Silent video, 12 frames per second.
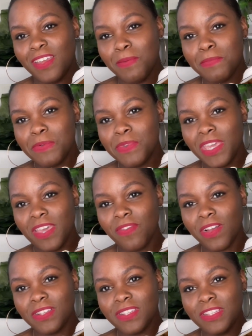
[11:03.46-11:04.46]
But we have
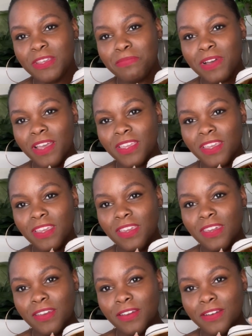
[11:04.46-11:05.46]
our slip pocket
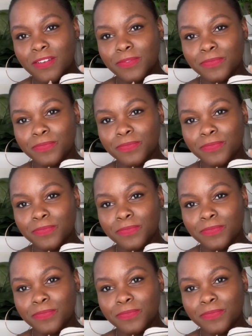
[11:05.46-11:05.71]
here,